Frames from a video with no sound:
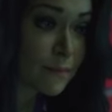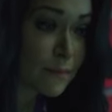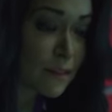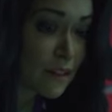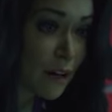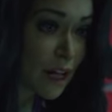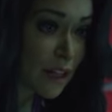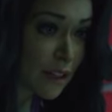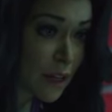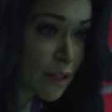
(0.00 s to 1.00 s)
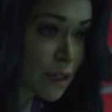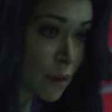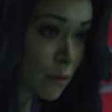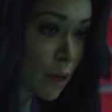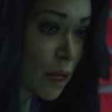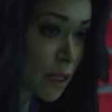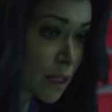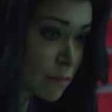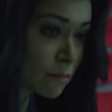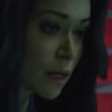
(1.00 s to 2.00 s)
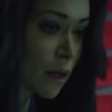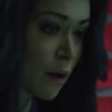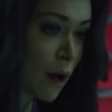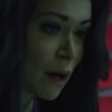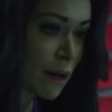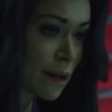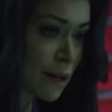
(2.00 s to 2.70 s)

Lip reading: their show would look long before production even starts.